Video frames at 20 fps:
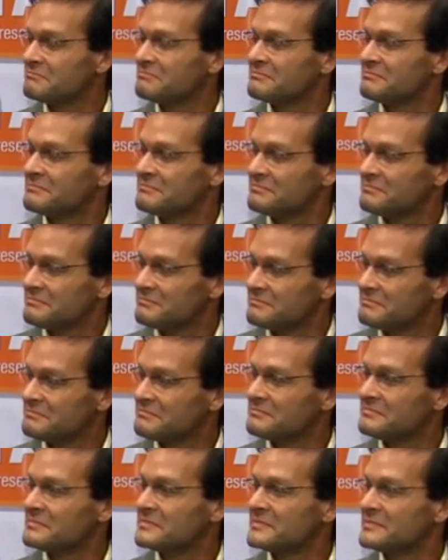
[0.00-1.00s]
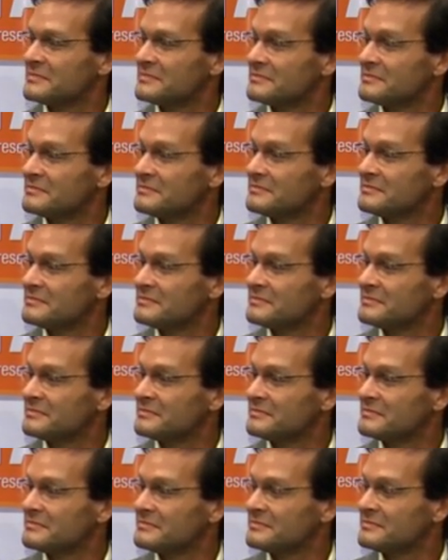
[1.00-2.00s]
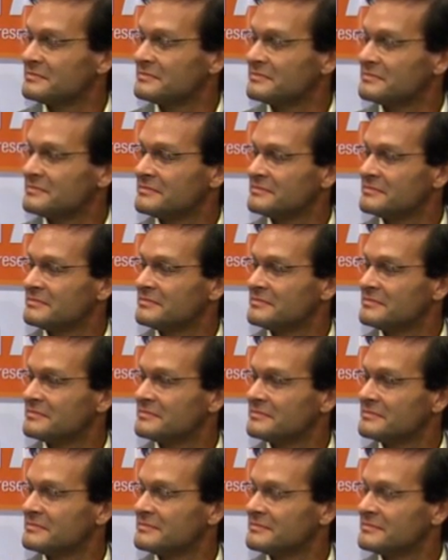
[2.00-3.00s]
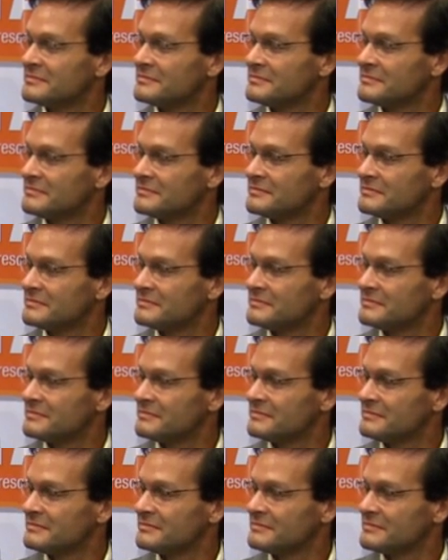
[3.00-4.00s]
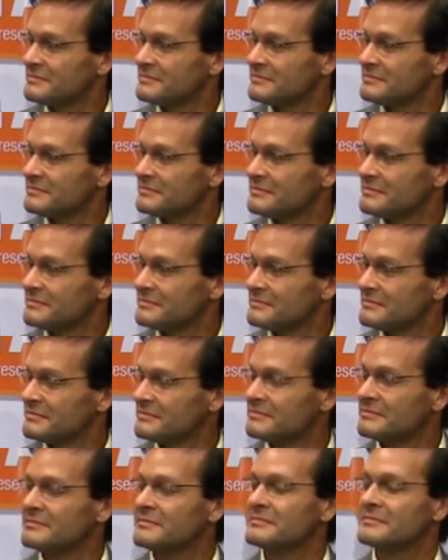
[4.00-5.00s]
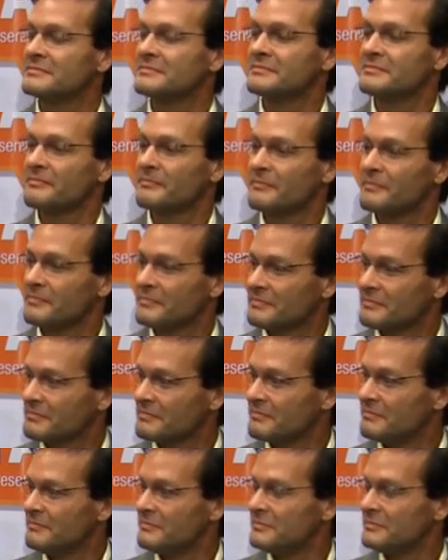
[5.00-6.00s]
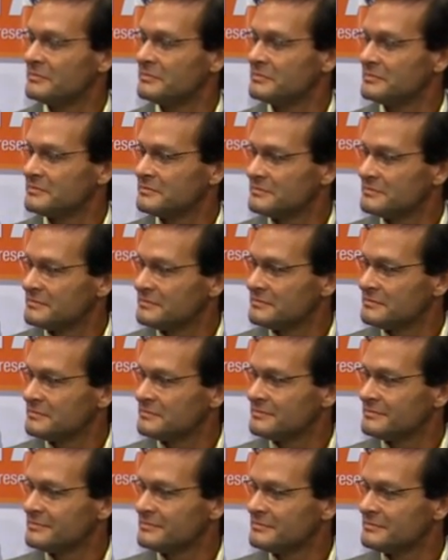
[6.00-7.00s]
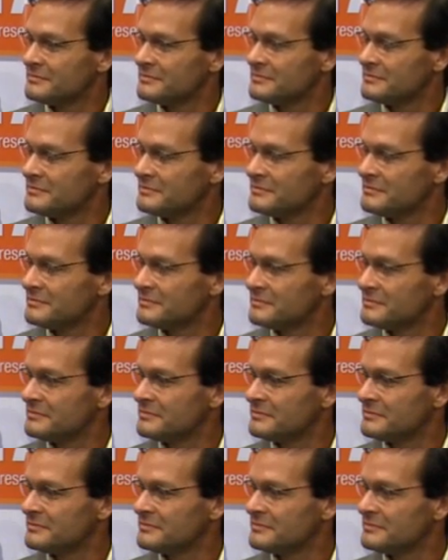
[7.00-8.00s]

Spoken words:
This person isn't speaking.